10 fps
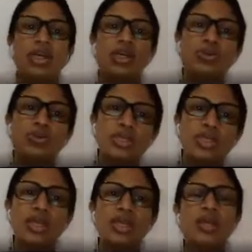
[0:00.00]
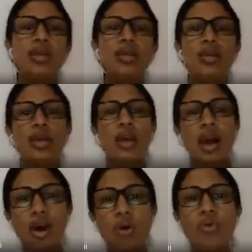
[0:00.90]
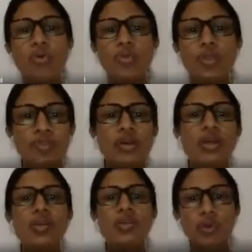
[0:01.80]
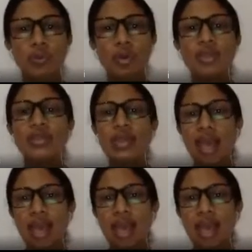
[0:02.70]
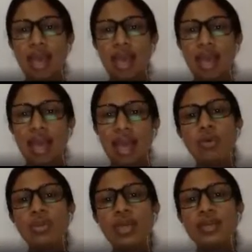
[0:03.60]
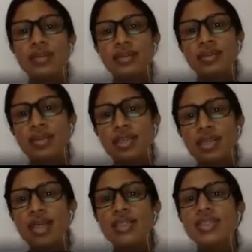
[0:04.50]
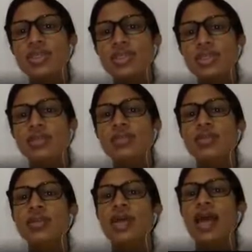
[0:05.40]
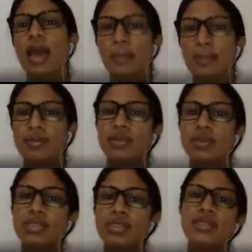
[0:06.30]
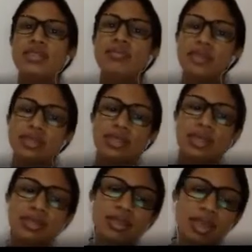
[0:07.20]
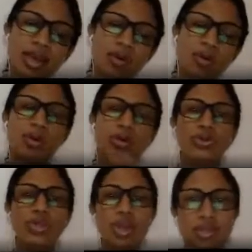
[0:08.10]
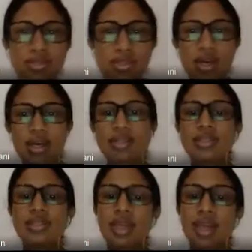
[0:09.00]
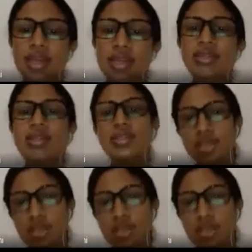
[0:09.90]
to see how they were evaluate and how that transition happened. Transition means that they are going to change their status